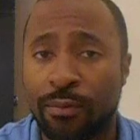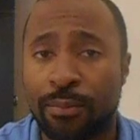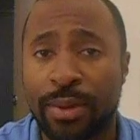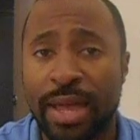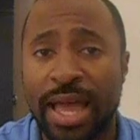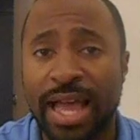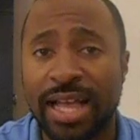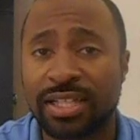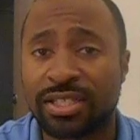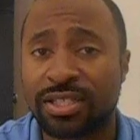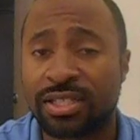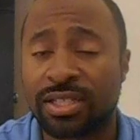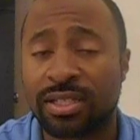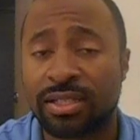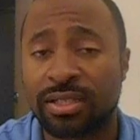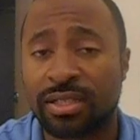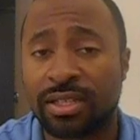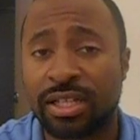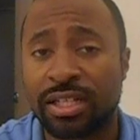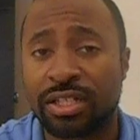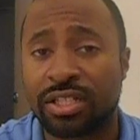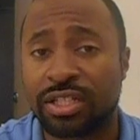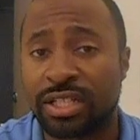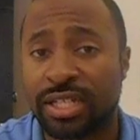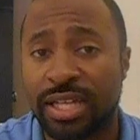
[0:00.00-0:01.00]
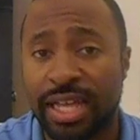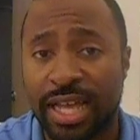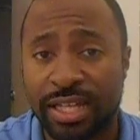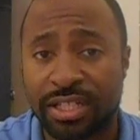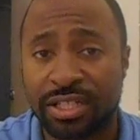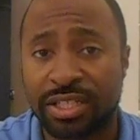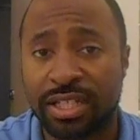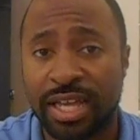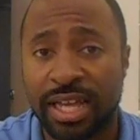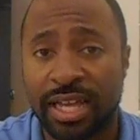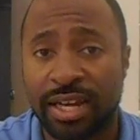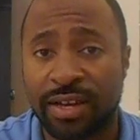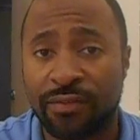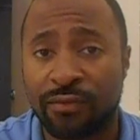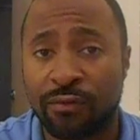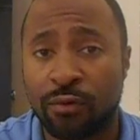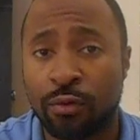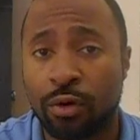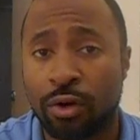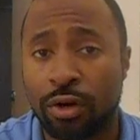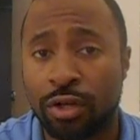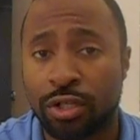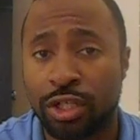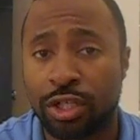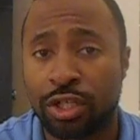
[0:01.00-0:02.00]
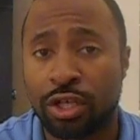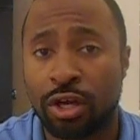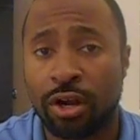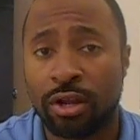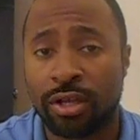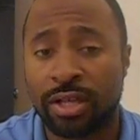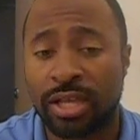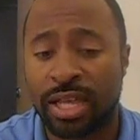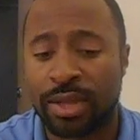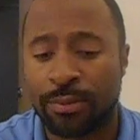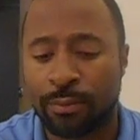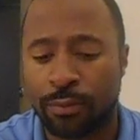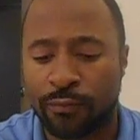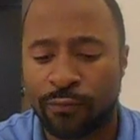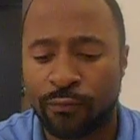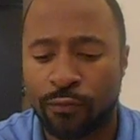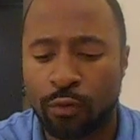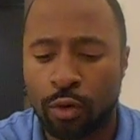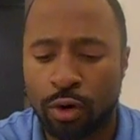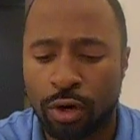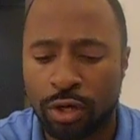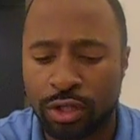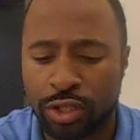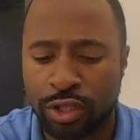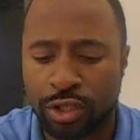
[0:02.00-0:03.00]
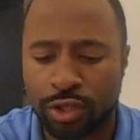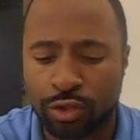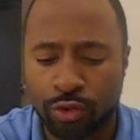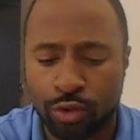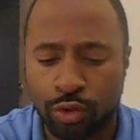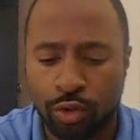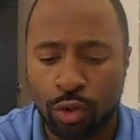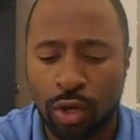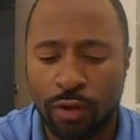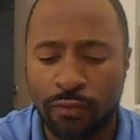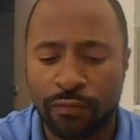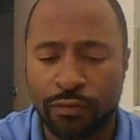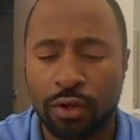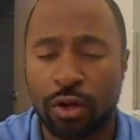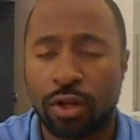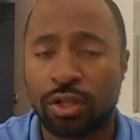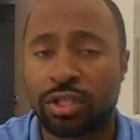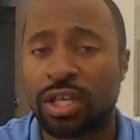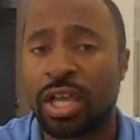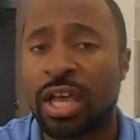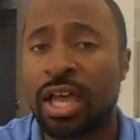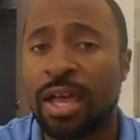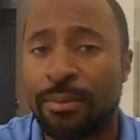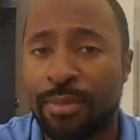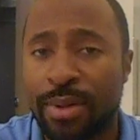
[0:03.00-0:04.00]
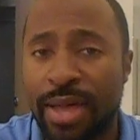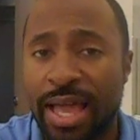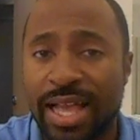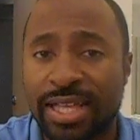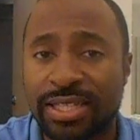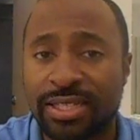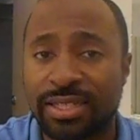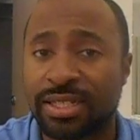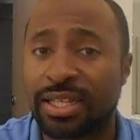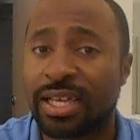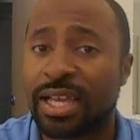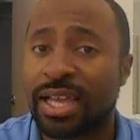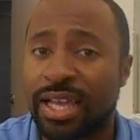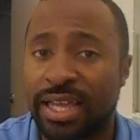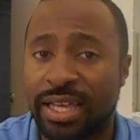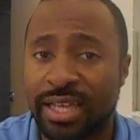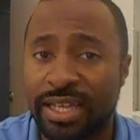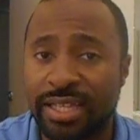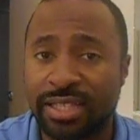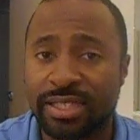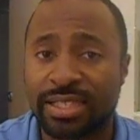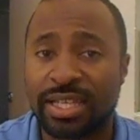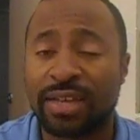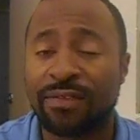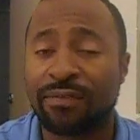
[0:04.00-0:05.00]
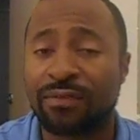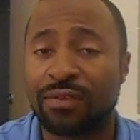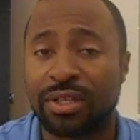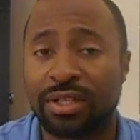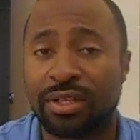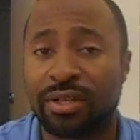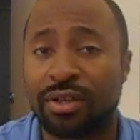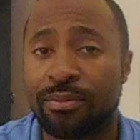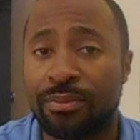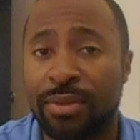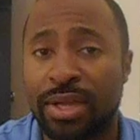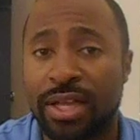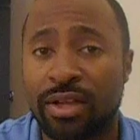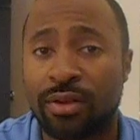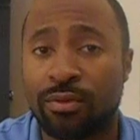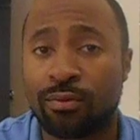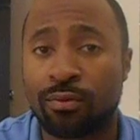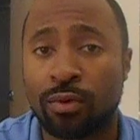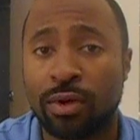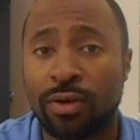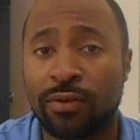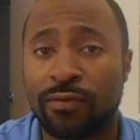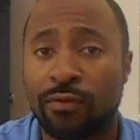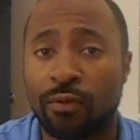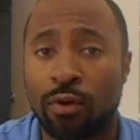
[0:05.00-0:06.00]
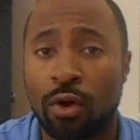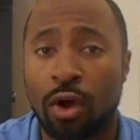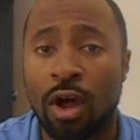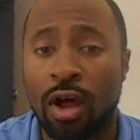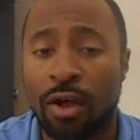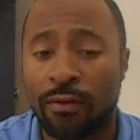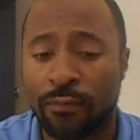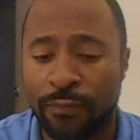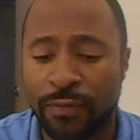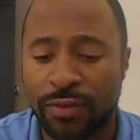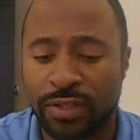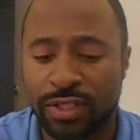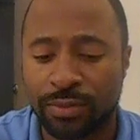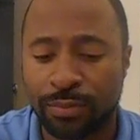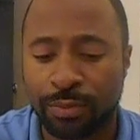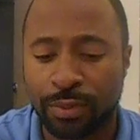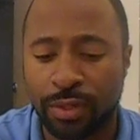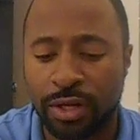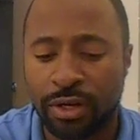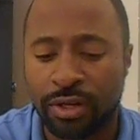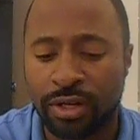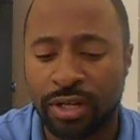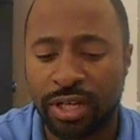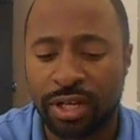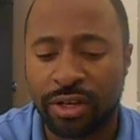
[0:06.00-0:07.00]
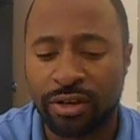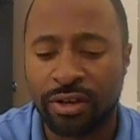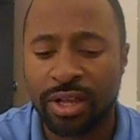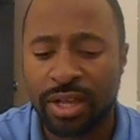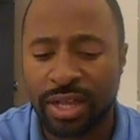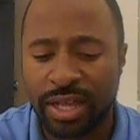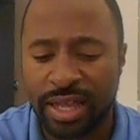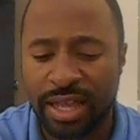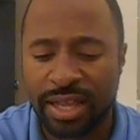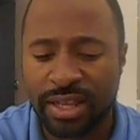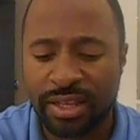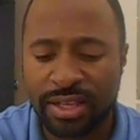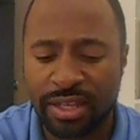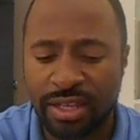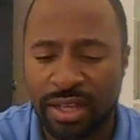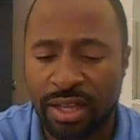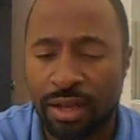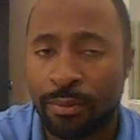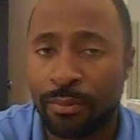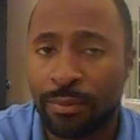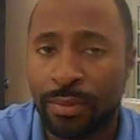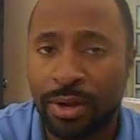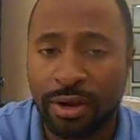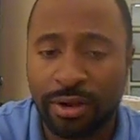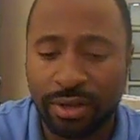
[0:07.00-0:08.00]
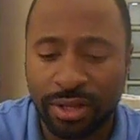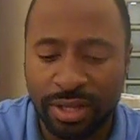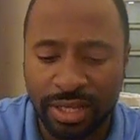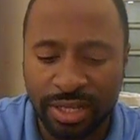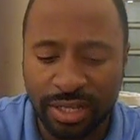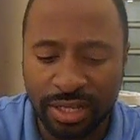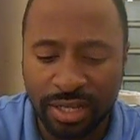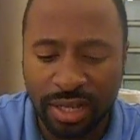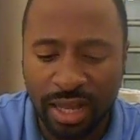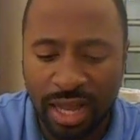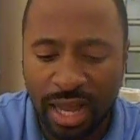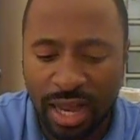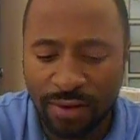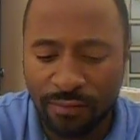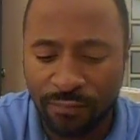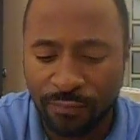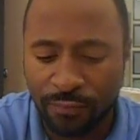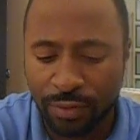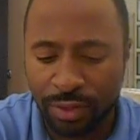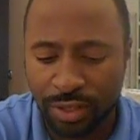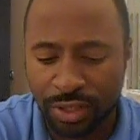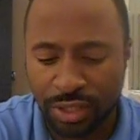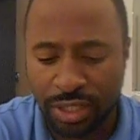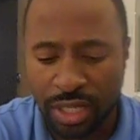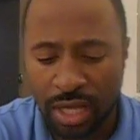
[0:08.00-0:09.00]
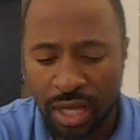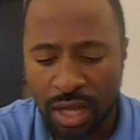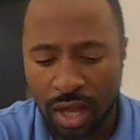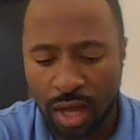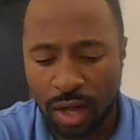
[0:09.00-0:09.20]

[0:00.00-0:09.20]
Paxton Lynch, he actually had a 400-yard game with 412 yards passing, and he definitely can make a run for Offensive Player of the Year in the American Conference.